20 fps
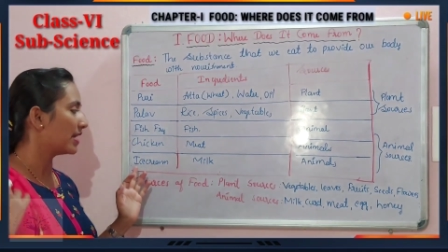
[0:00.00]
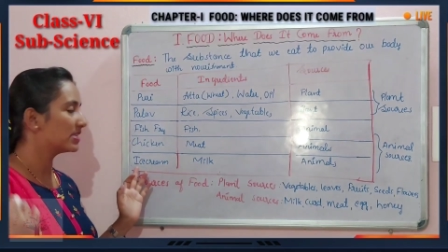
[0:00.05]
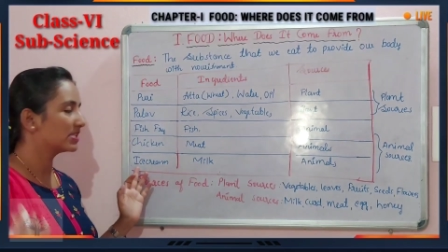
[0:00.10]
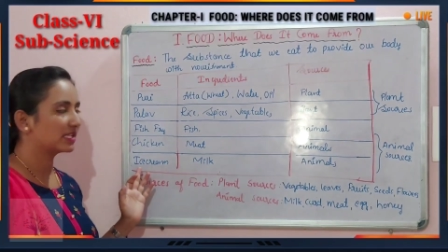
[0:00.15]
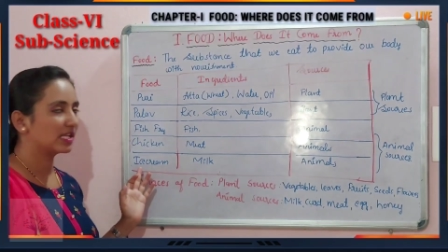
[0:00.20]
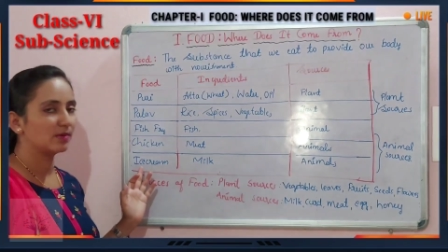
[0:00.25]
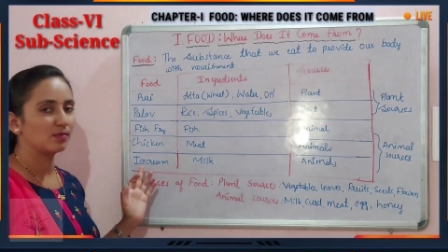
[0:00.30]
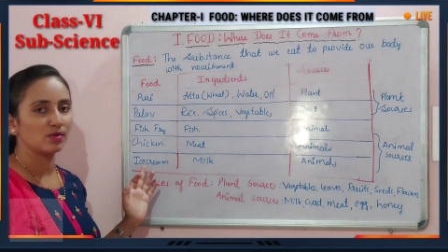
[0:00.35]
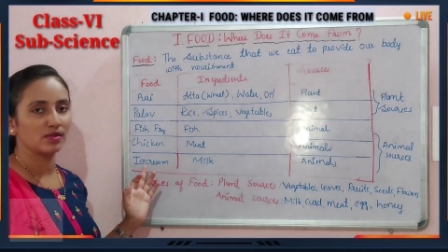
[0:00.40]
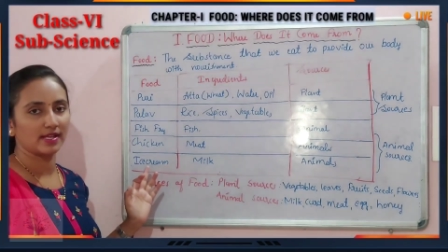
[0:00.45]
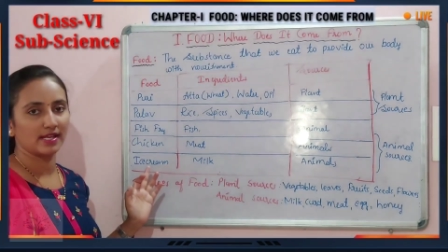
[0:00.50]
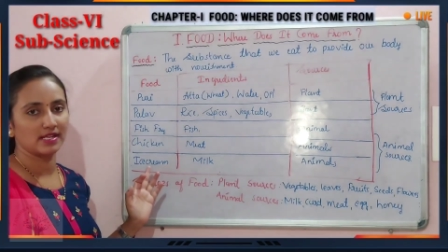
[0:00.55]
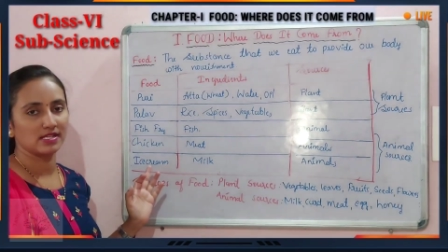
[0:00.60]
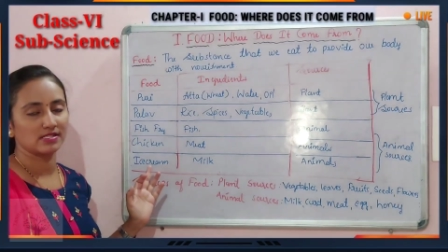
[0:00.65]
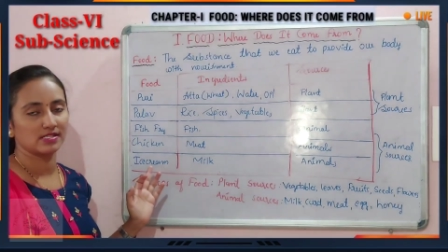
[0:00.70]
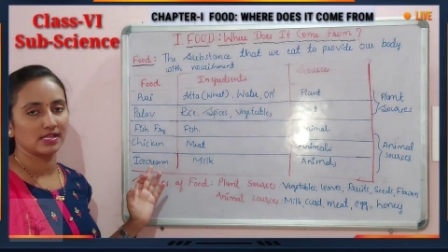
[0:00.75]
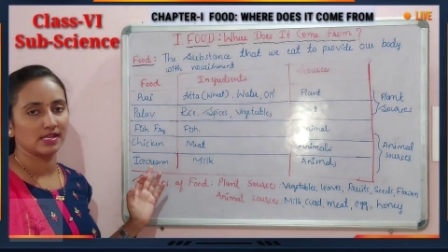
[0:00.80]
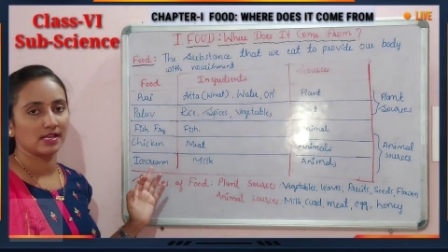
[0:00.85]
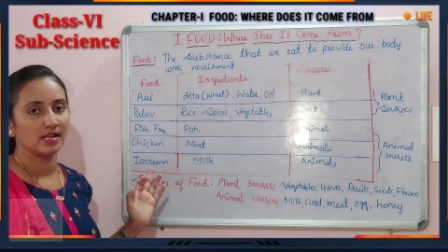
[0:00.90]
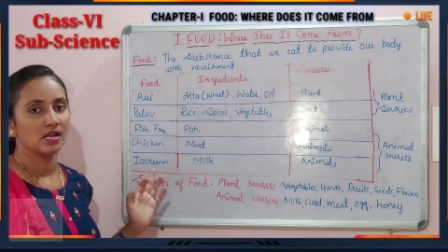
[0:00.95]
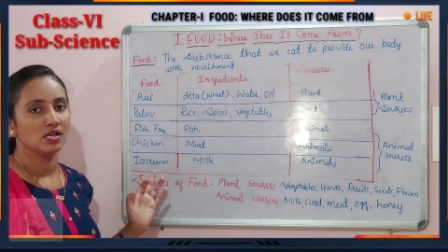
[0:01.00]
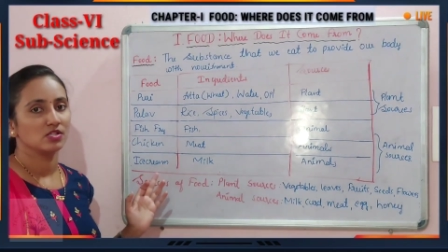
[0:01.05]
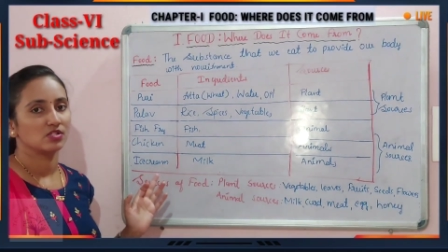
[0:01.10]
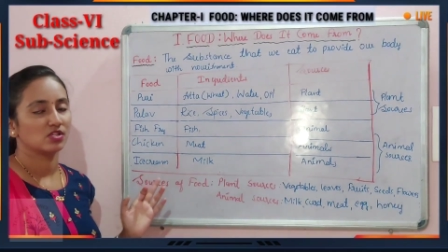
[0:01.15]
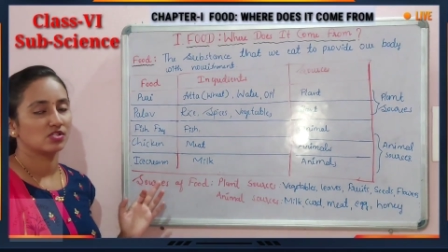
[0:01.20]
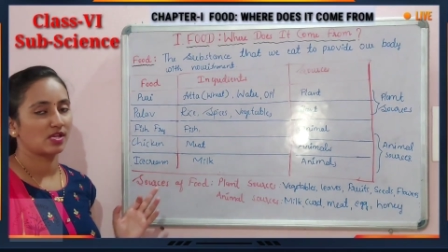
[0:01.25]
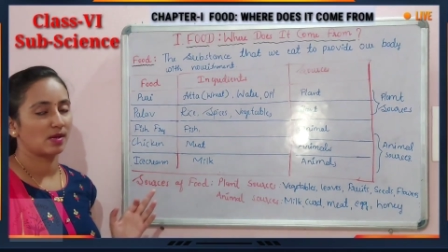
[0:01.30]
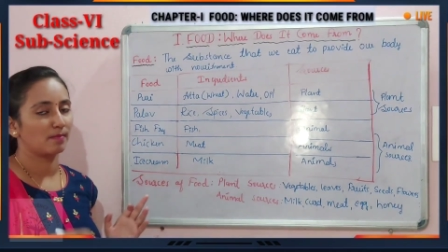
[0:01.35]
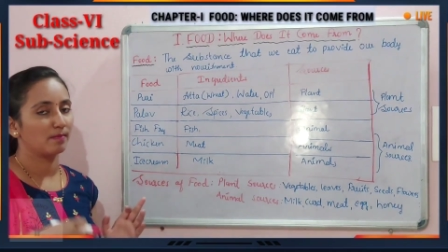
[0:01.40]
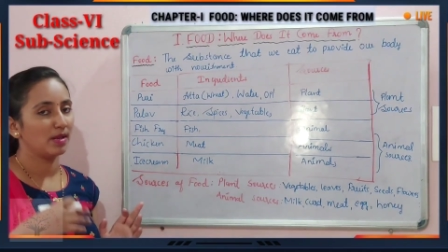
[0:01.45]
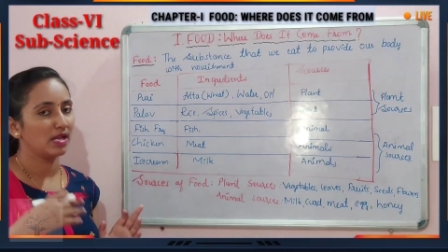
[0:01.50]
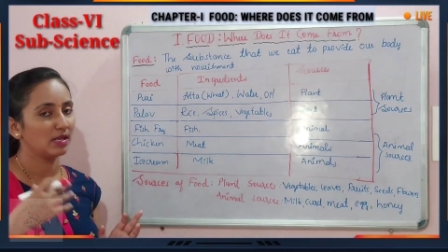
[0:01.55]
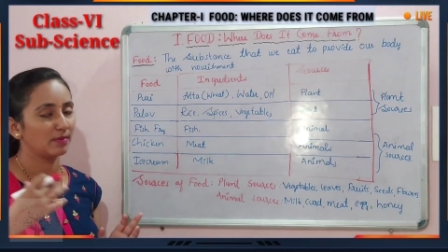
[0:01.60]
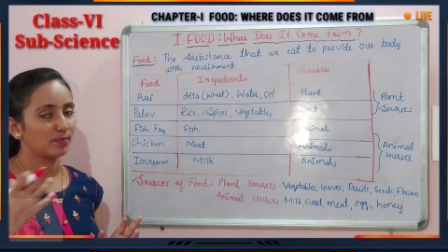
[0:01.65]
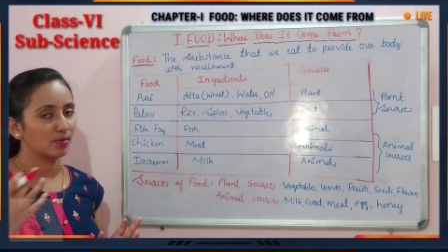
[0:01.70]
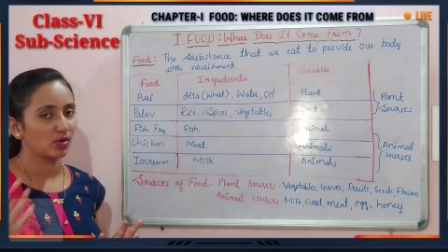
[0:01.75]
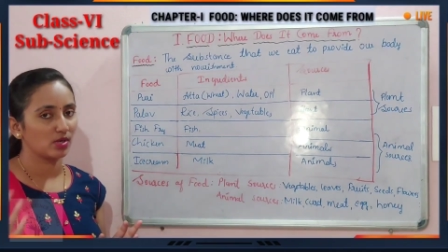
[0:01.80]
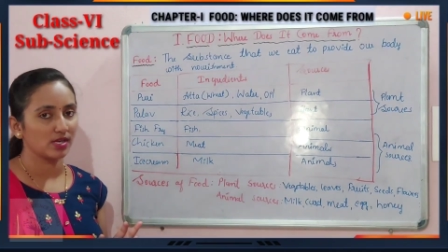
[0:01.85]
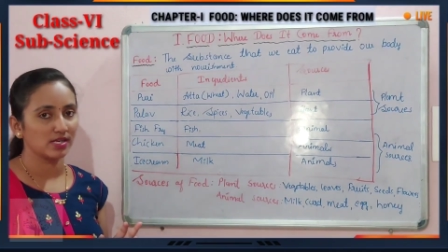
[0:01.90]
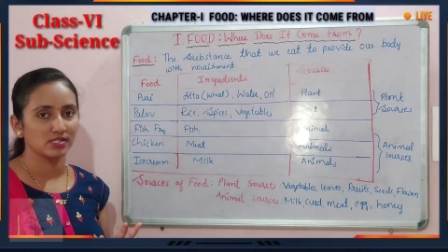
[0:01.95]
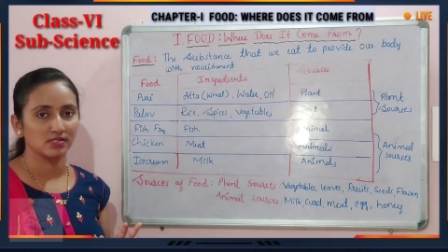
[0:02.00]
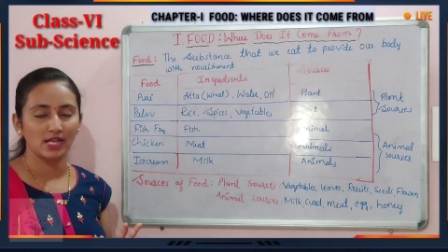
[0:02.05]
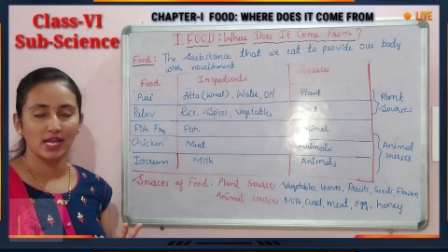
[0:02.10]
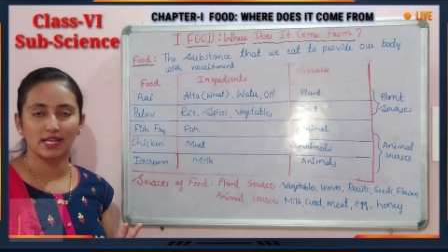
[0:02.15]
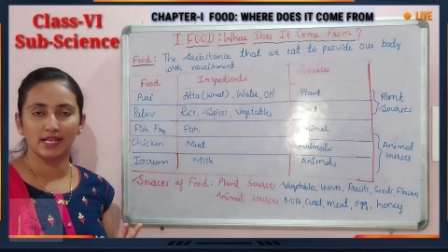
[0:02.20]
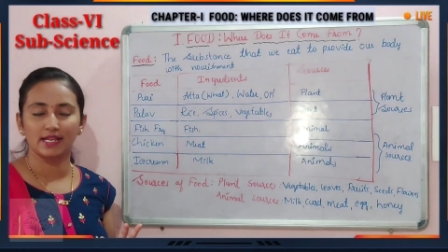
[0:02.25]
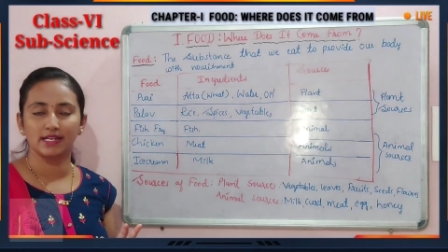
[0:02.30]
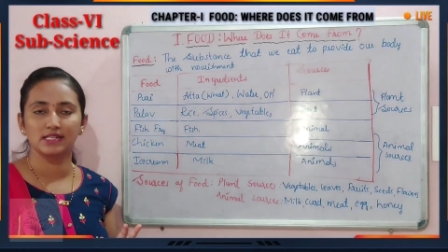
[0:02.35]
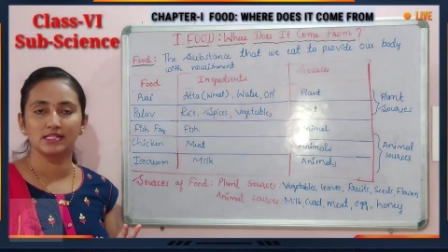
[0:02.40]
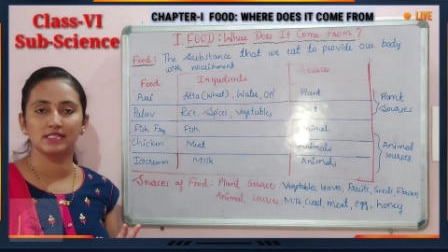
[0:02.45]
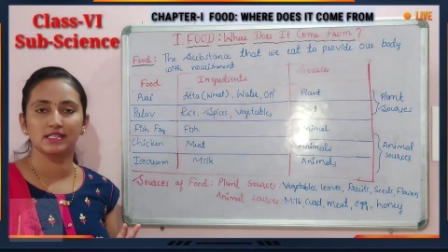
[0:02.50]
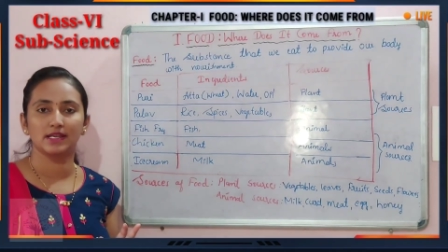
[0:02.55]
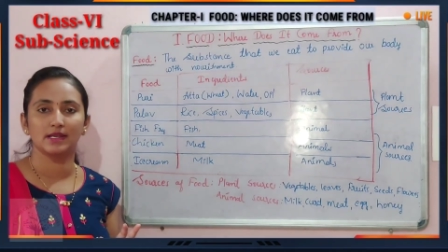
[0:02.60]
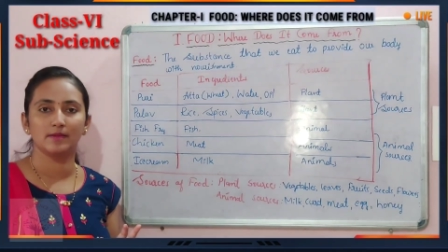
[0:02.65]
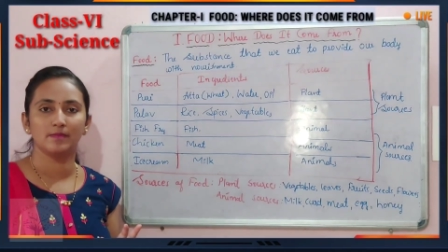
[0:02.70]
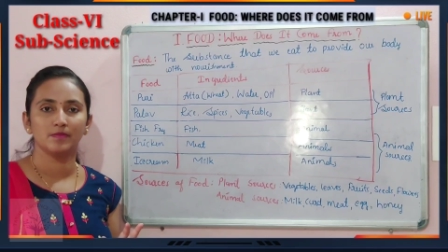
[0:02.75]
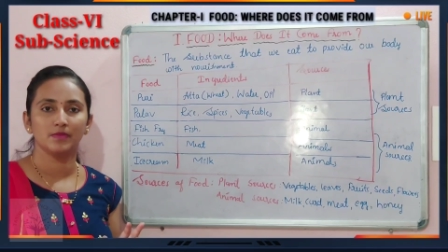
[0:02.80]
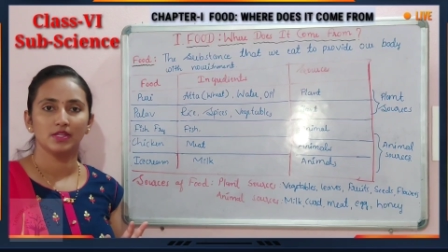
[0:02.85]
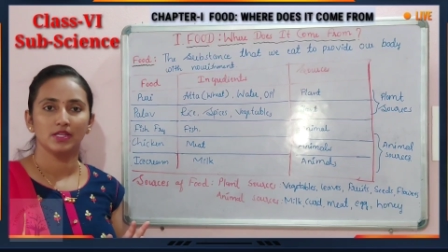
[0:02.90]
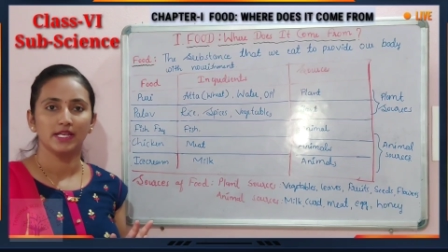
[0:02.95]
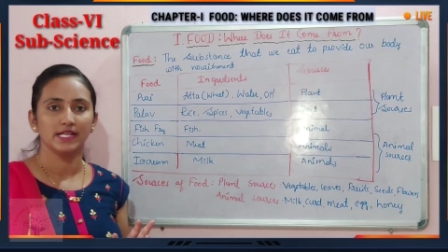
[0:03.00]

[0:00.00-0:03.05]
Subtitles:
ice cream you can say, so some milk products I can say.